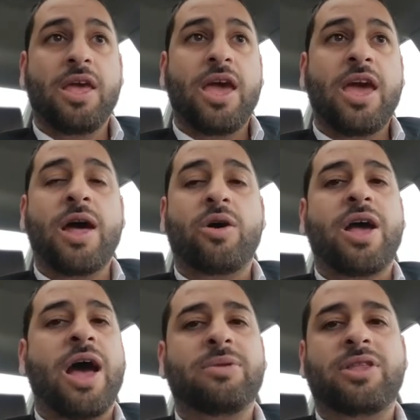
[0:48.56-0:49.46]
And our
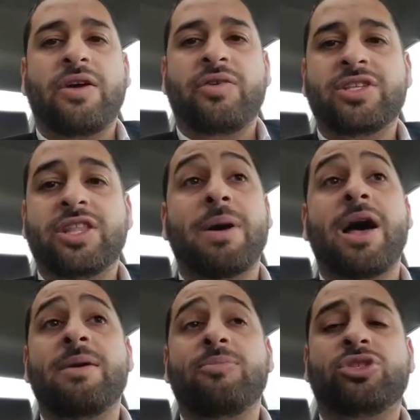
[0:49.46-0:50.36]
commentaries in the
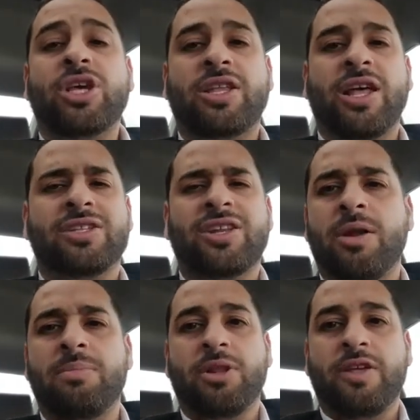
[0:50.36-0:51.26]
Baalei Musar tell us an
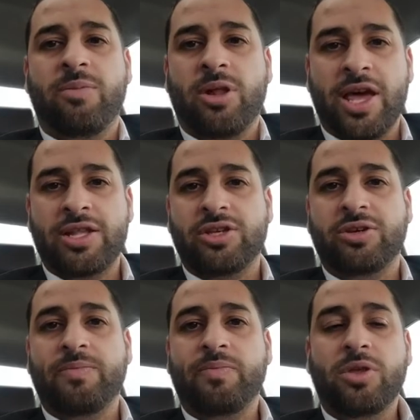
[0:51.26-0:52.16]
unbelievable answer.
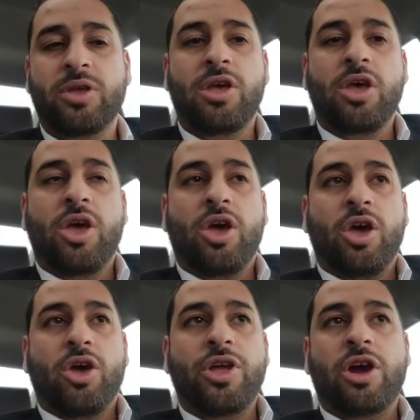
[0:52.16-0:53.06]

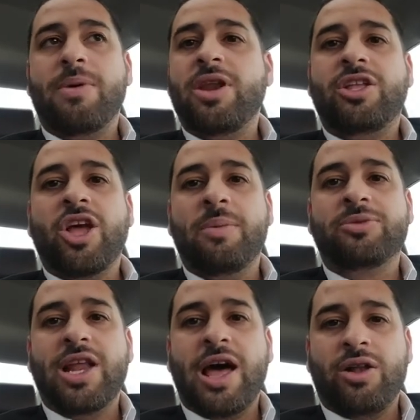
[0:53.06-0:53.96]
There are many
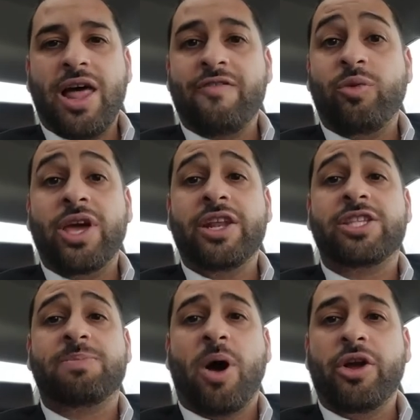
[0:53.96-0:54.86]
times in our life we get
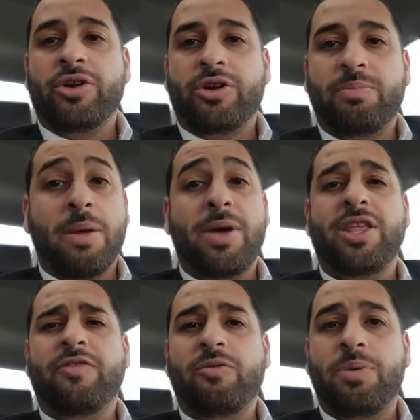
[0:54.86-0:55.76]
inspired by
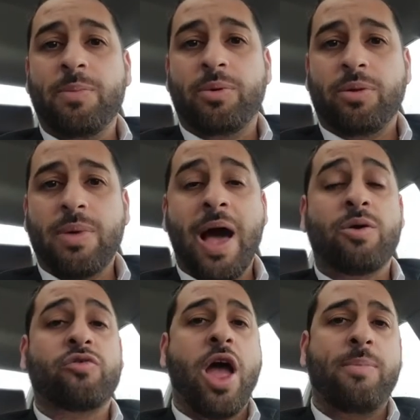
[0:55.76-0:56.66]
many different people.
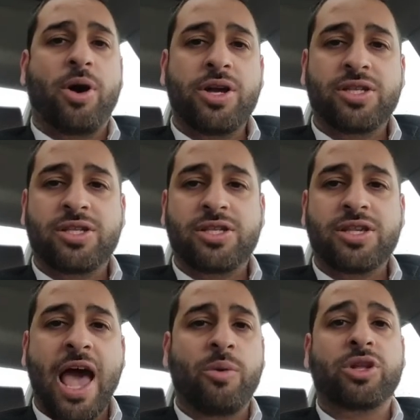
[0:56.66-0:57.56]
Our rabbis,
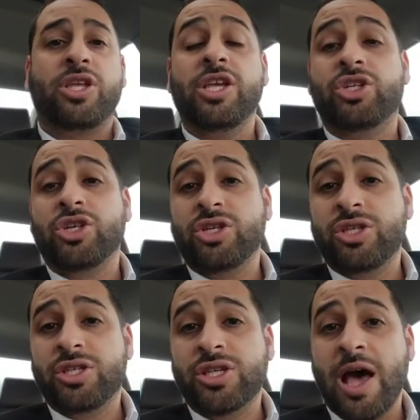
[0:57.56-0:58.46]
our
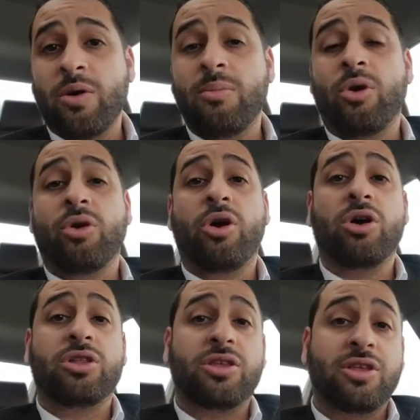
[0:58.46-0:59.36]
teachers, our
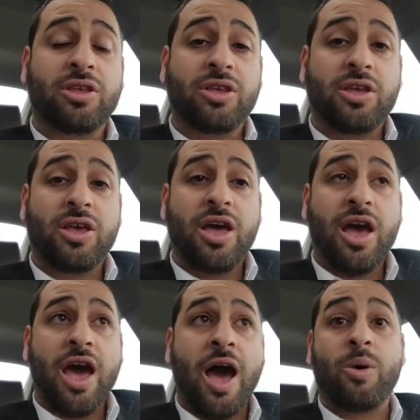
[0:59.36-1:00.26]
morot,
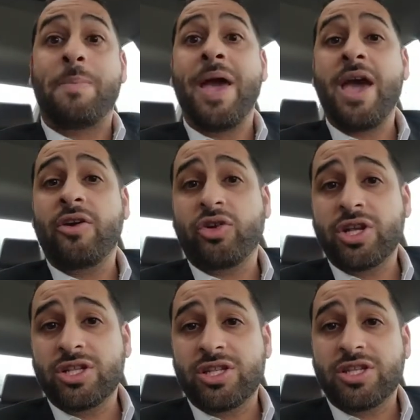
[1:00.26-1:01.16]
our
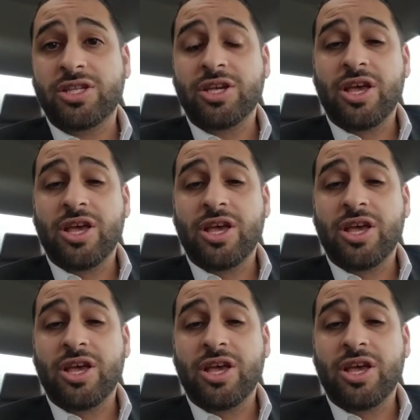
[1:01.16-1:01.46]
parents.